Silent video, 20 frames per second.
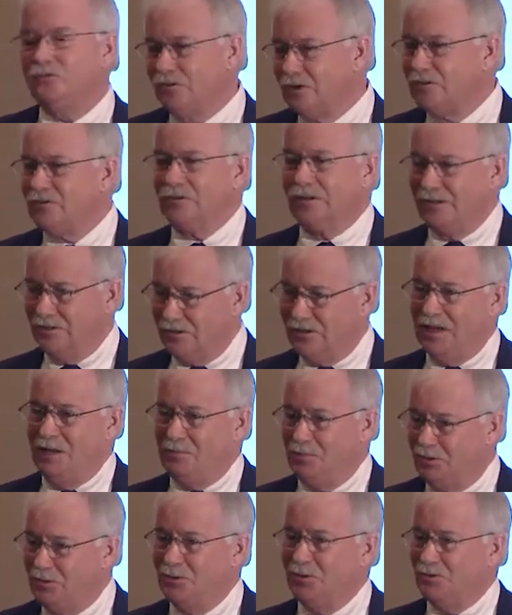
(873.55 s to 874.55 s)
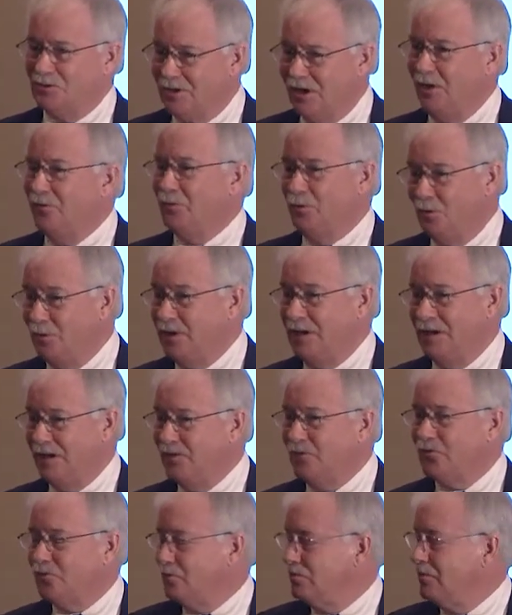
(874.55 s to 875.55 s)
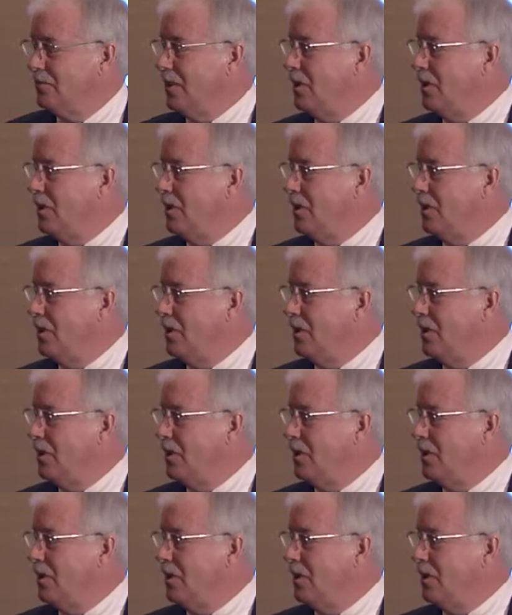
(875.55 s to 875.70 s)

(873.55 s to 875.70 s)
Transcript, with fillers: just let's keep it to yourself who it is.